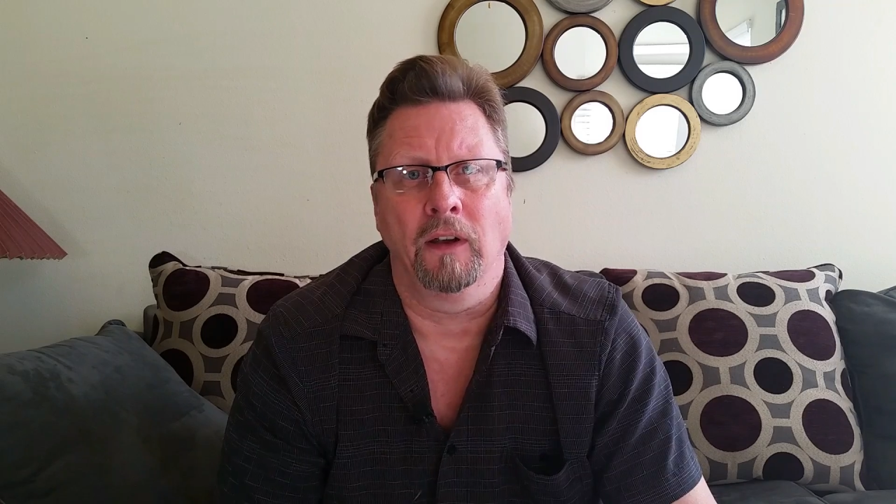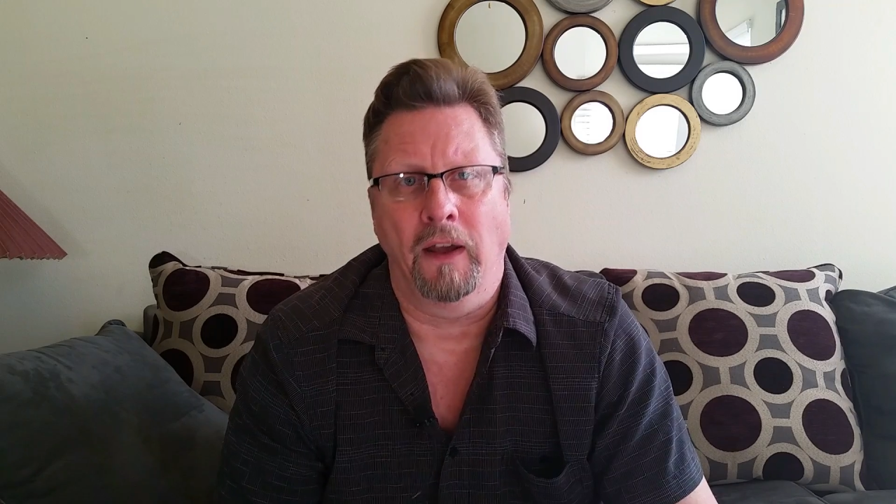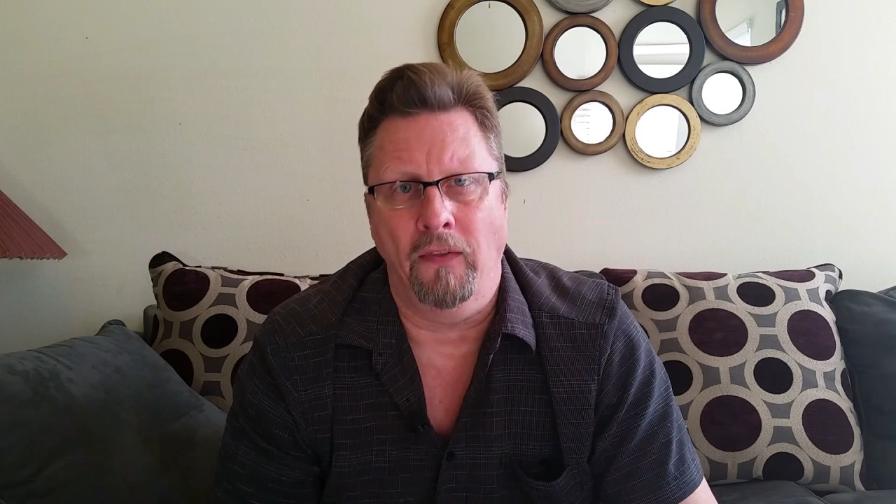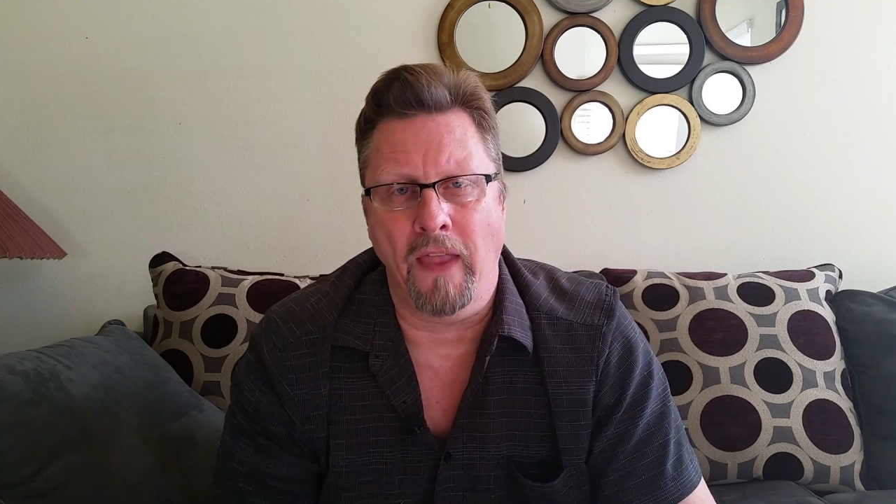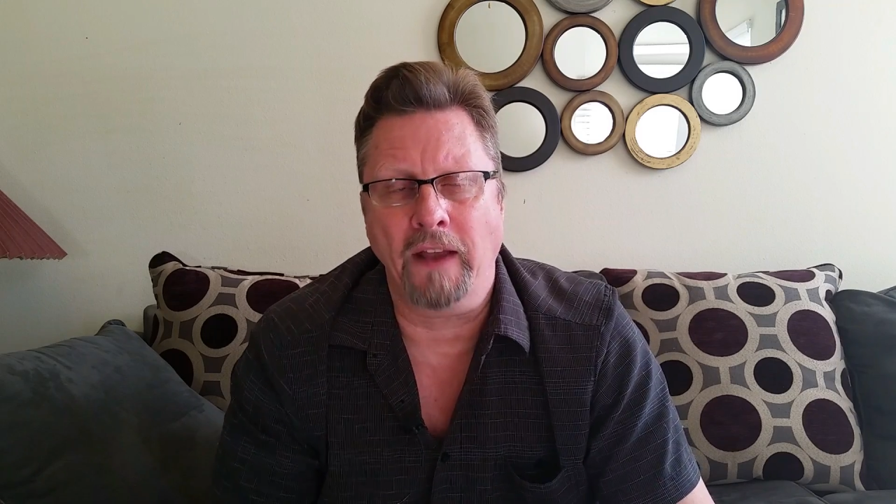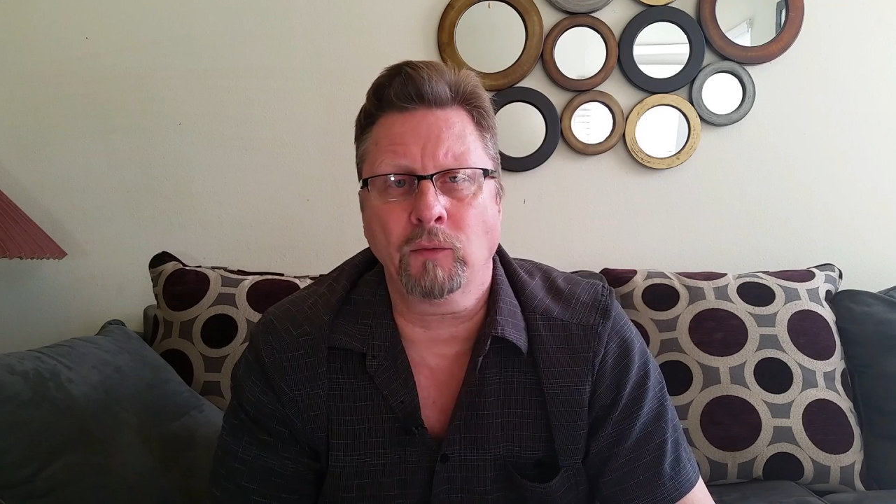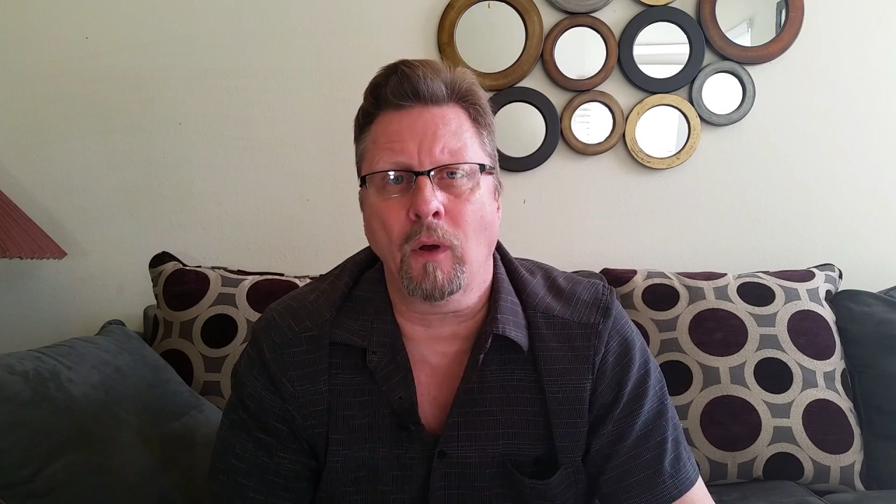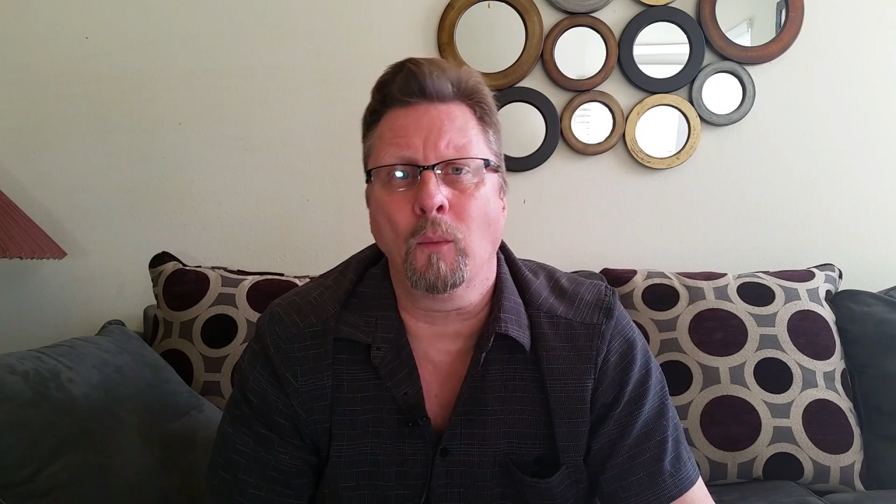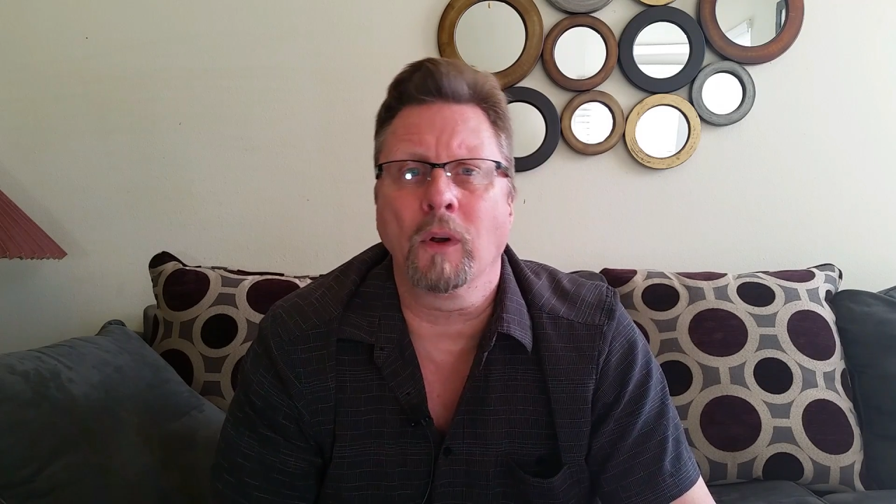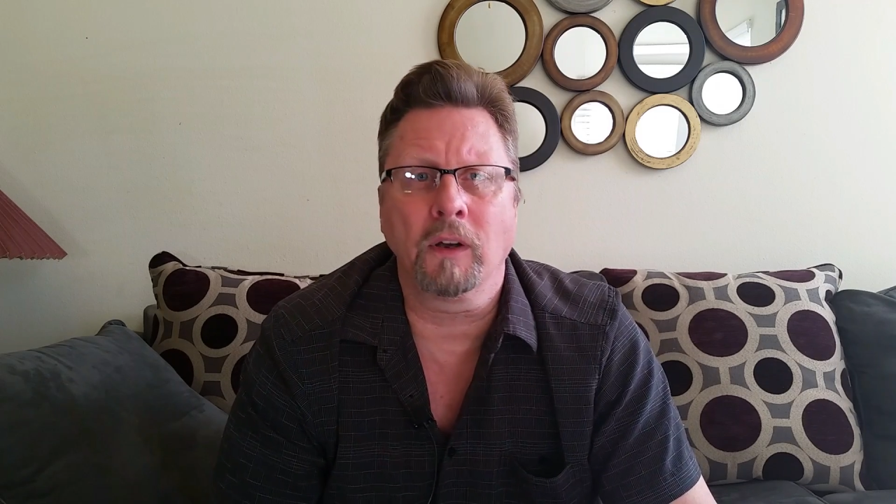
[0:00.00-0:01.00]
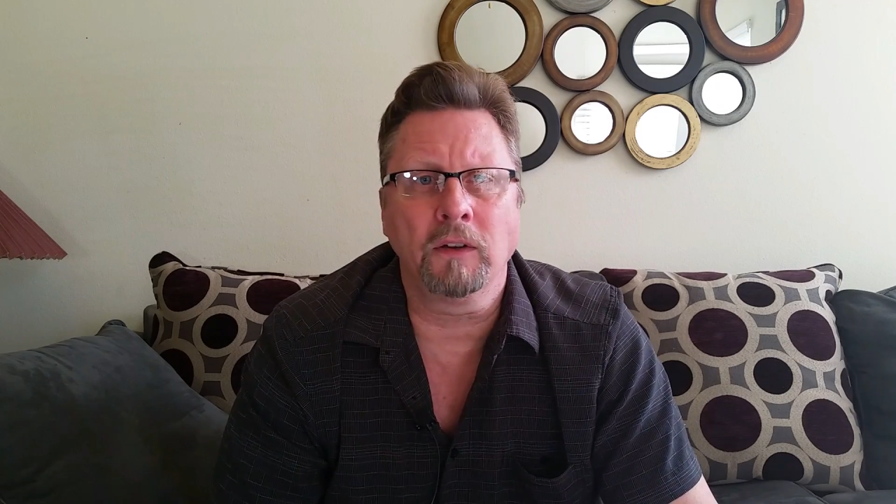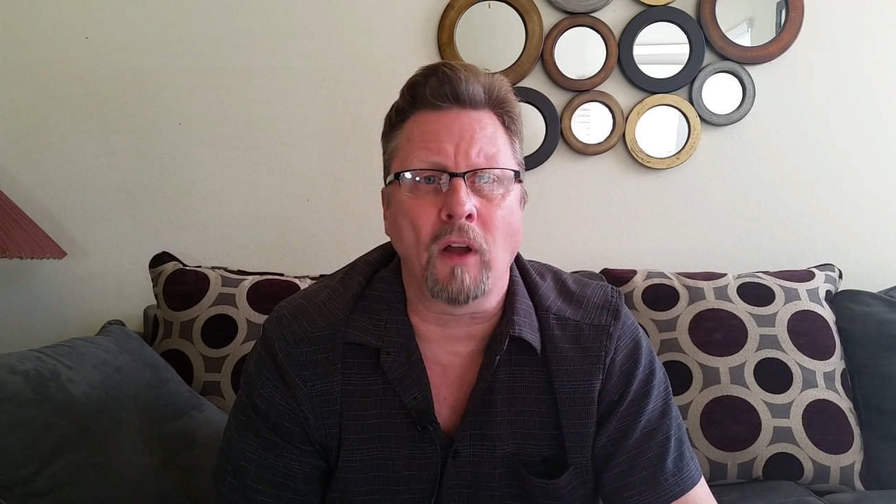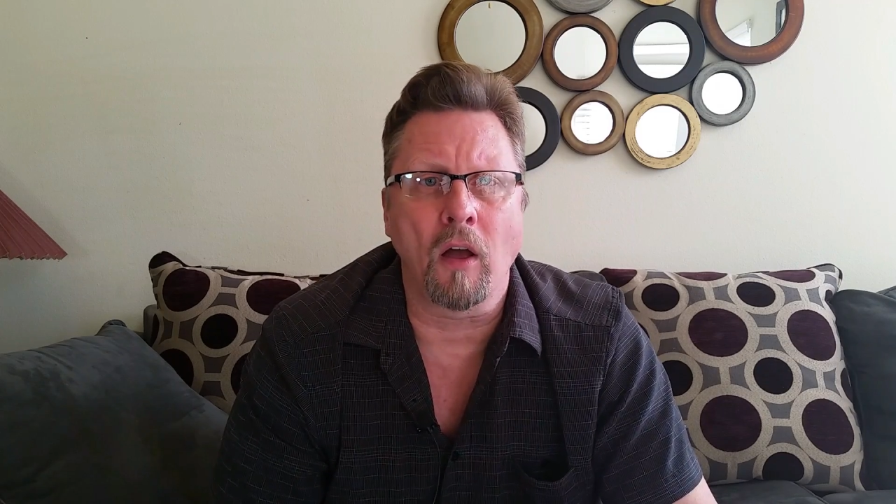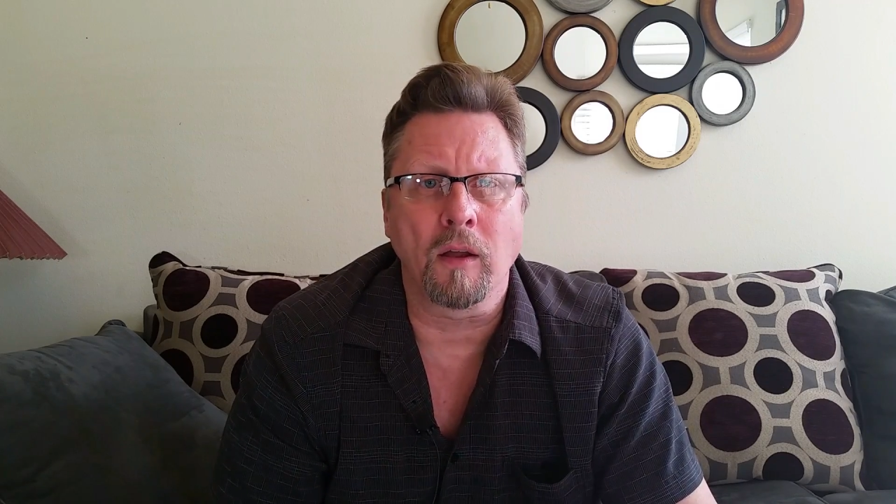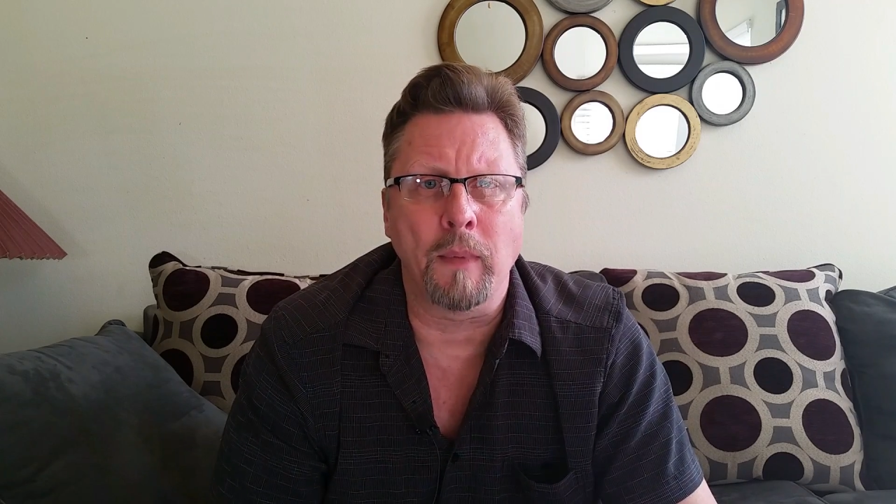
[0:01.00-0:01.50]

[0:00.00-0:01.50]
and that's what we're going to talk